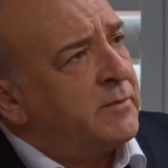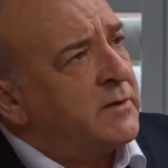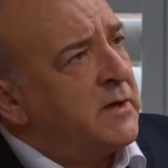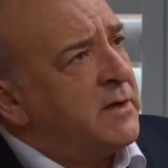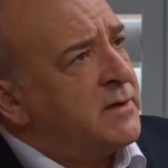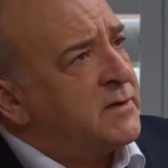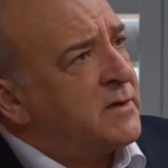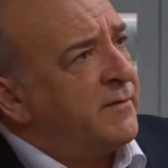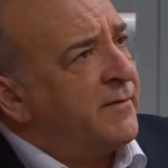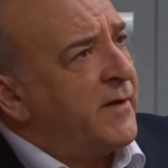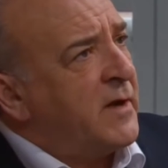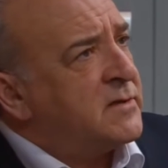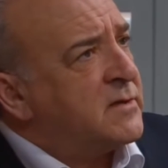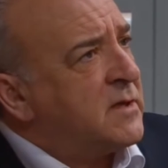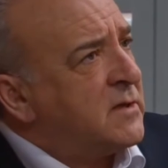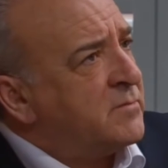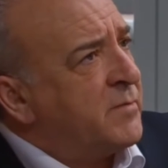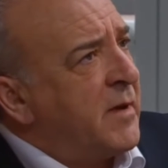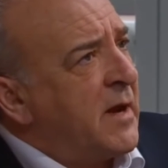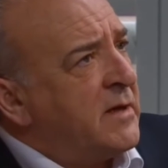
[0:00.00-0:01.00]
to his defense,
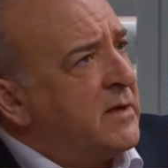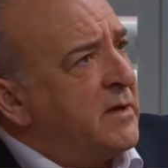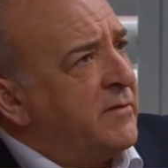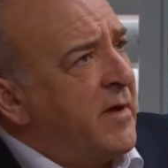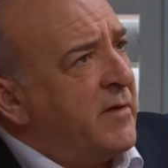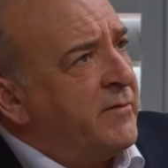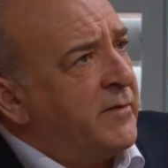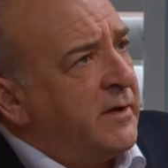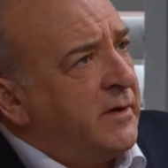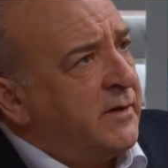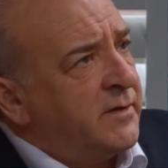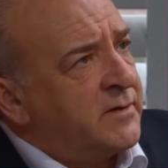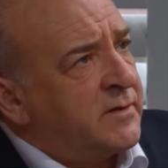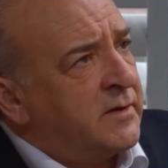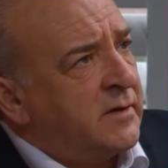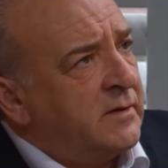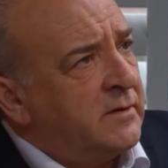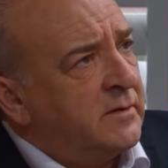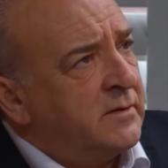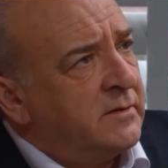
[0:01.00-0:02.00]
there's plenty of evidence.
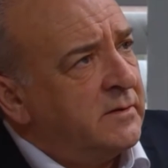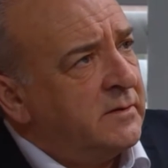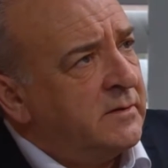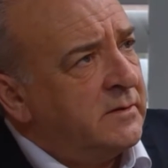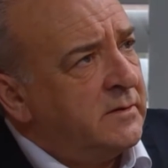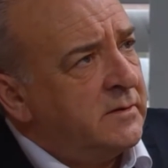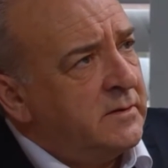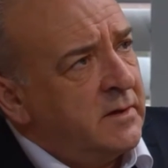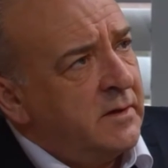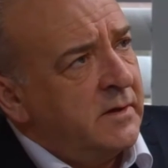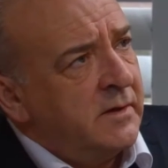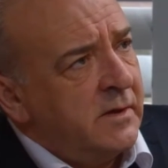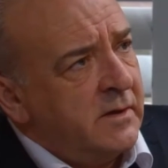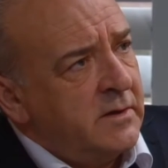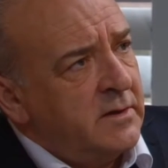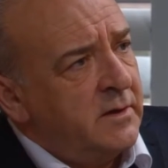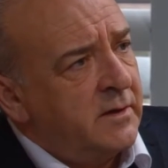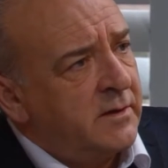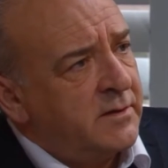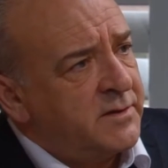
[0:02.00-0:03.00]

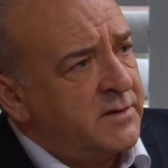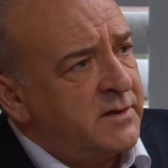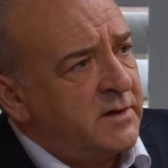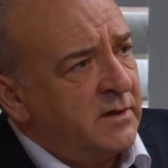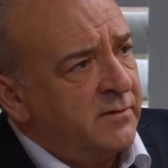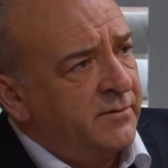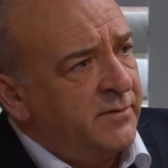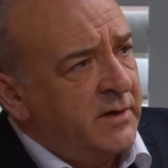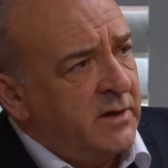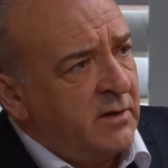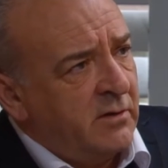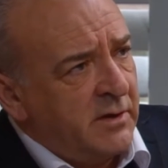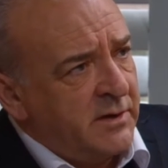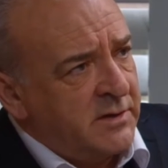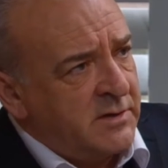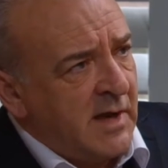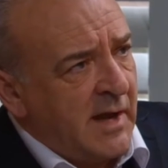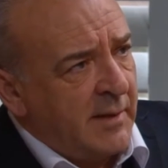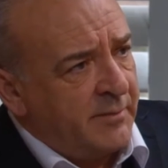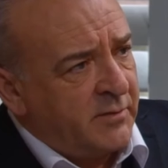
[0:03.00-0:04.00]
You can see the video on
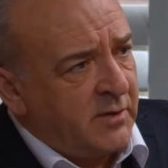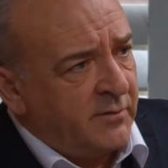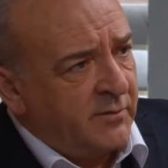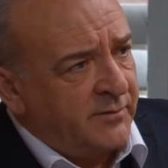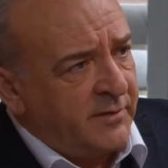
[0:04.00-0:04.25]
his laptop